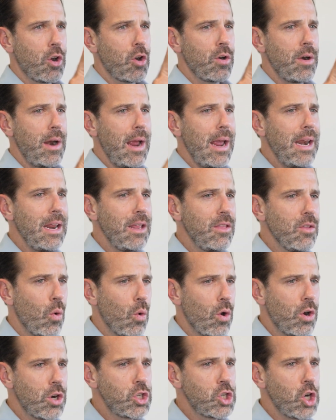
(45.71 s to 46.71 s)
creating the
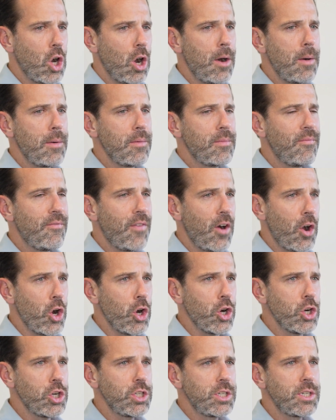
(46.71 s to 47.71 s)
org chart
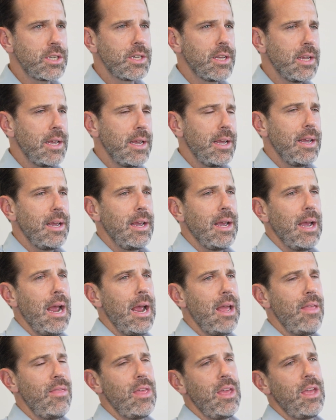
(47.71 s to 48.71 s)
first,
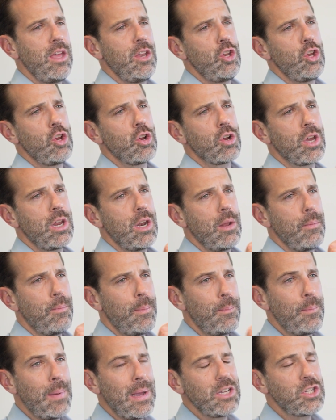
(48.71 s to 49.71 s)
and then you're going to
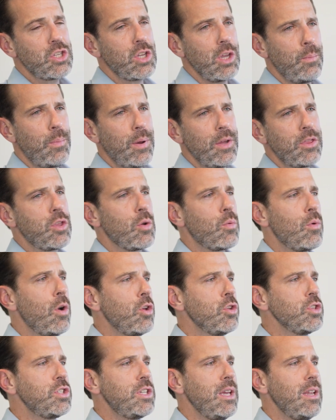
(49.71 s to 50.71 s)
basically put the
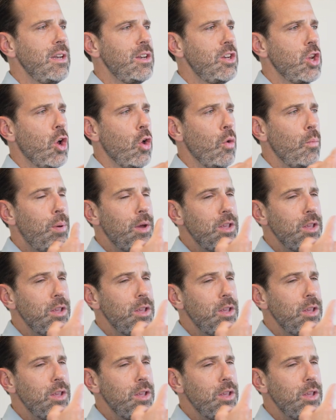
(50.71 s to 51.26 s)
roles in. Don't